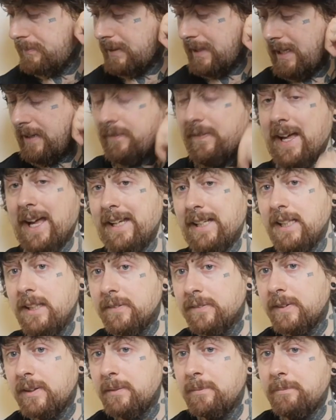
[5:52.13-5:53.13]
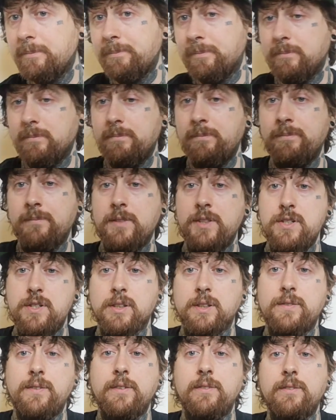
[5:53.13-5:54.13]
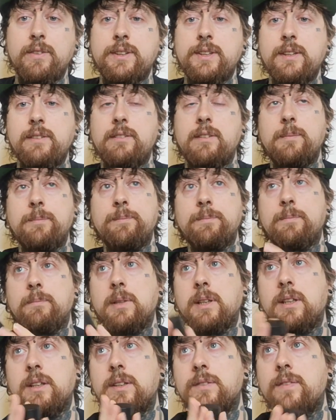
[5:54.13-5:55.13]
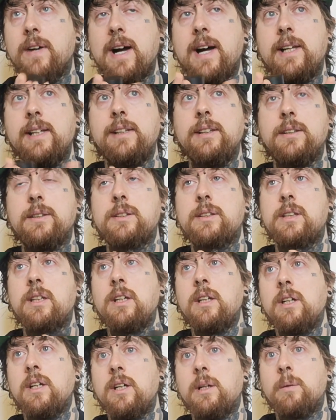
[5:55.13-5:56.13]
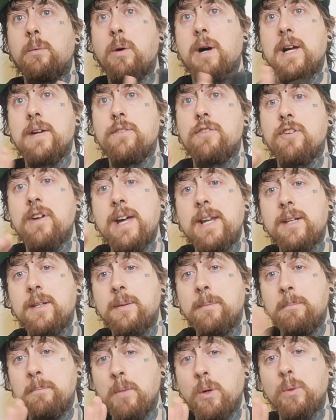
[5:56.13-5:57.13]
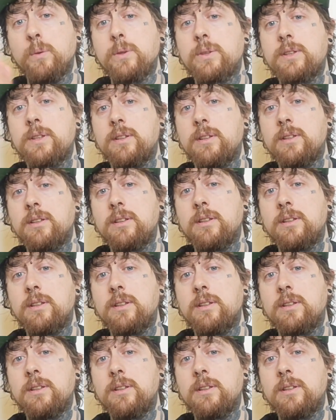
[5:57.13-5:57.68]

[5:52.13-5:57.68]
If anything, just for the serum, because that is what I've read most